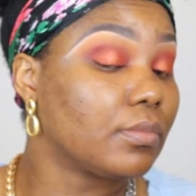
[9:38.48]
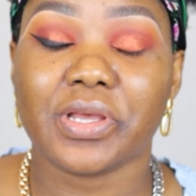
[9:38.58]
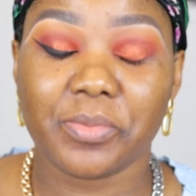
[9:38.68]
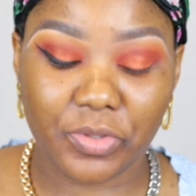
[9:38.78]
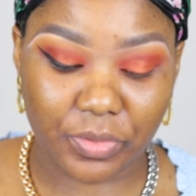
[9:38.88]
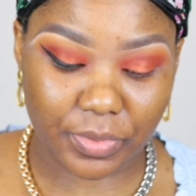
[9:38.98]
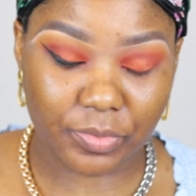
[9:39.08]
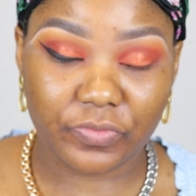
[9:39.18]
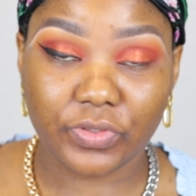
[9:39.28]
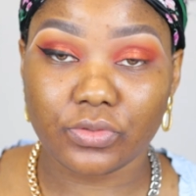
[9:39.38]
so now I'm gonna be
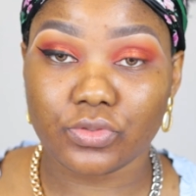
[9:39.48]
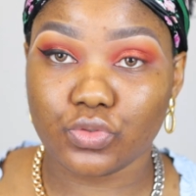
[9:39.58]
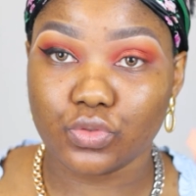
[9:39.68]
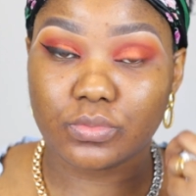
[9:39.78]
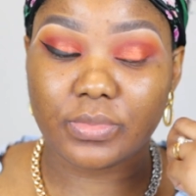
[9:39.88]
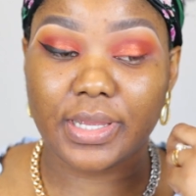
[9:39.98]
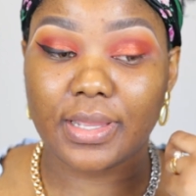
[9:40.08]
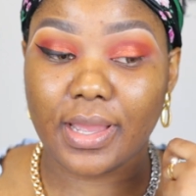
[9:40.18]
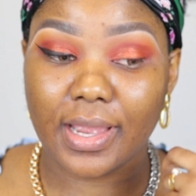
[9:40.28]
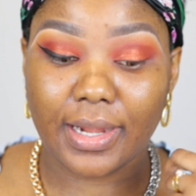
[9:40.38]
moving on to my
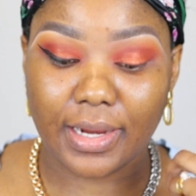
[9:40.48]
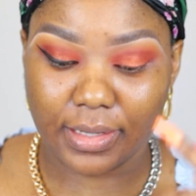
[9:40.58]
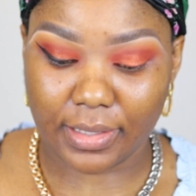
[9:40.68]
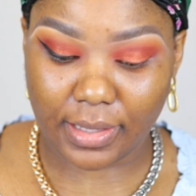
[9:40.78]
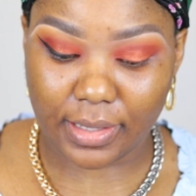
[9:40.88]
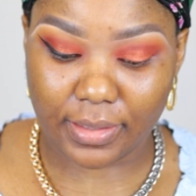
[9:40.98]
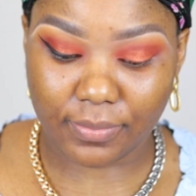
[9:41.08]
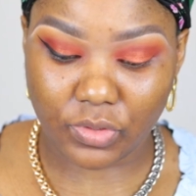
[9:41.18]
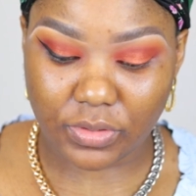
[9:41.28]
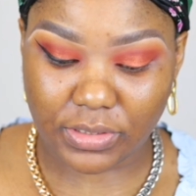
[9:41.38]
eyeliner and
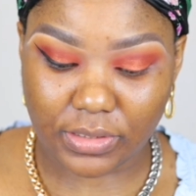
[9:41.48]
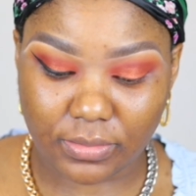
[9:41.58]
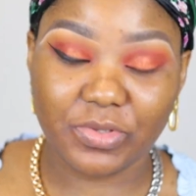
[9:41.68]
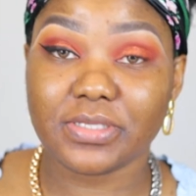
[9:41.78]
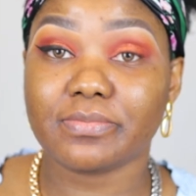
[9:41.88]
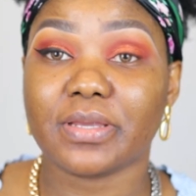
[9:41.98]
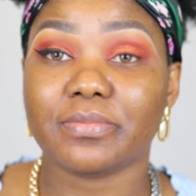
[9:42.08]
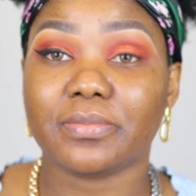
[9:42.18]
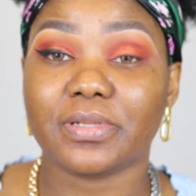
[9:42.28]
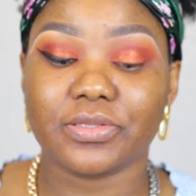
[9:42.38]
I'm using I'm using my
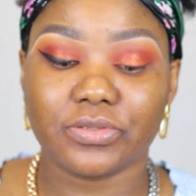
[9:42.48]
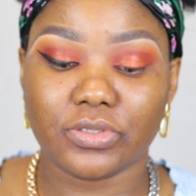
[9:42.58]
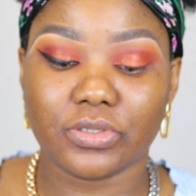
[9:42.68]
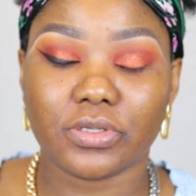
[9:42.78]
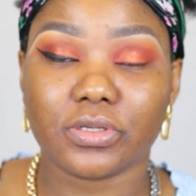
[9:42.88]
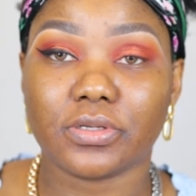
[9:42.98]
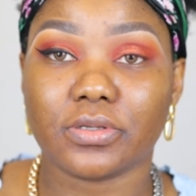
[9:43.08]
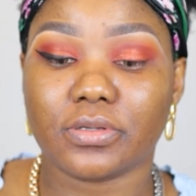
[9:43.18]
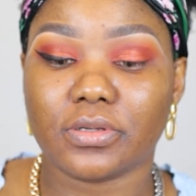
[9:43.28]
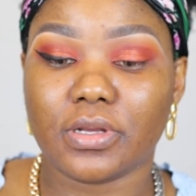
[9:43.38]
Maybelline New York
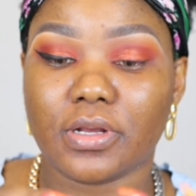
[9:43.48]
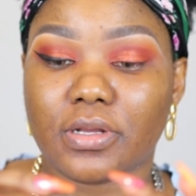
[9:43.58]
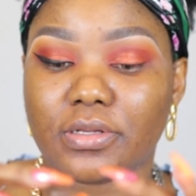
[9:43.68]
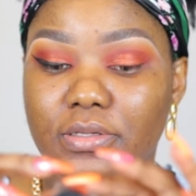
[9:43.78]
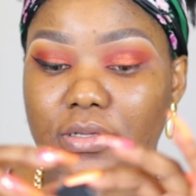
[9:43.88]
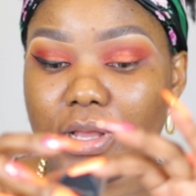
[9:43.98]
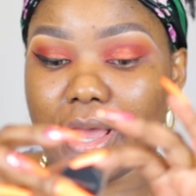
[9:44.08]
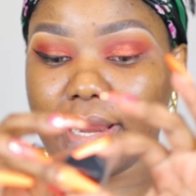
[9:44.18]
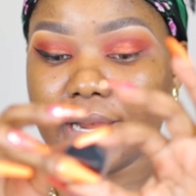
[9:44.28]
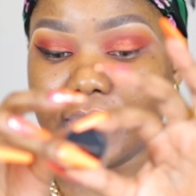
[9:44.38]
uh,
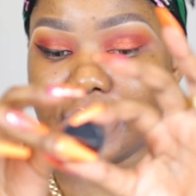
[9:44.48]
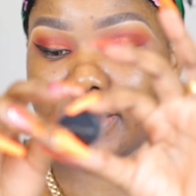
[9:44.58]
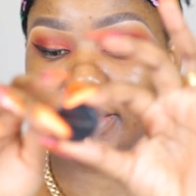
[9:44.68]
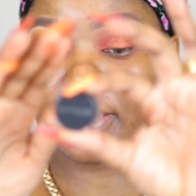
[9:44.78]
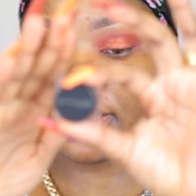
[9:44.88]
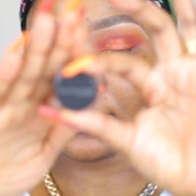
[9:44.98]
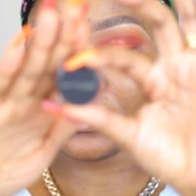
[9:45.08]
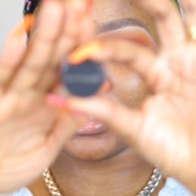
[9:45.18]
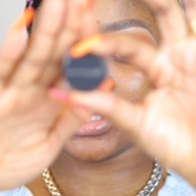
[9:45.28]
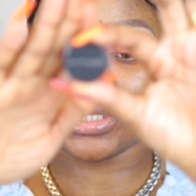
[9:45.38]
eyeliner in
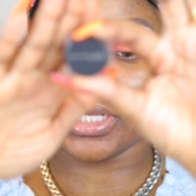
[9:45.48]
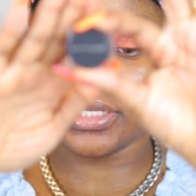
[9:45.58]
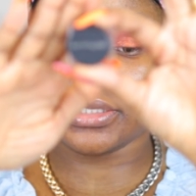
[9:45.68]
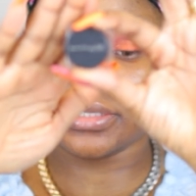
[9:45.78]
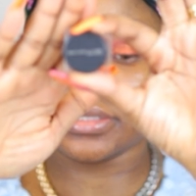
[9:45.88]
the shade